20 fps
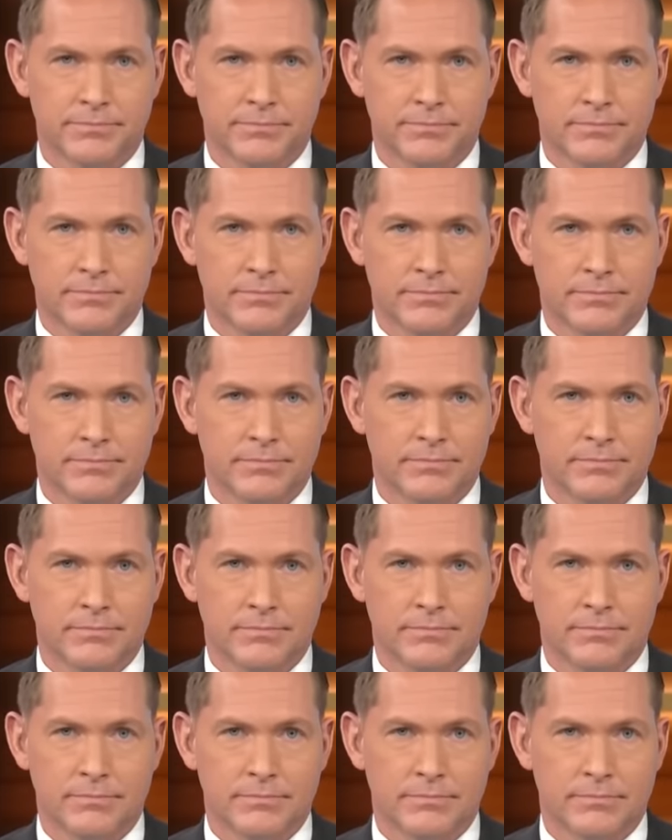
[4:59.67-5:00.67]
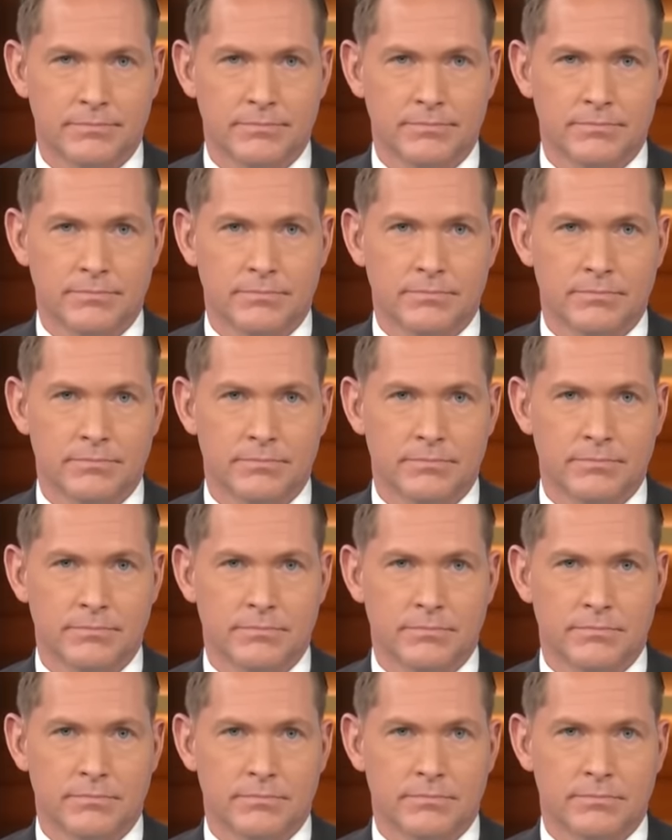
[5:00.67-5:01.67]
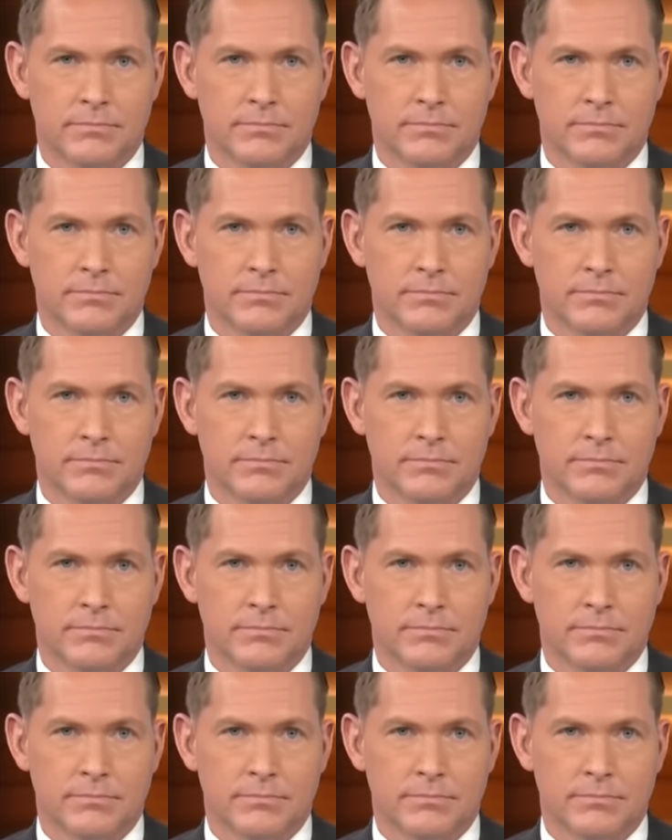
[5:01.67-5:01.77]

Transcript: [no speech]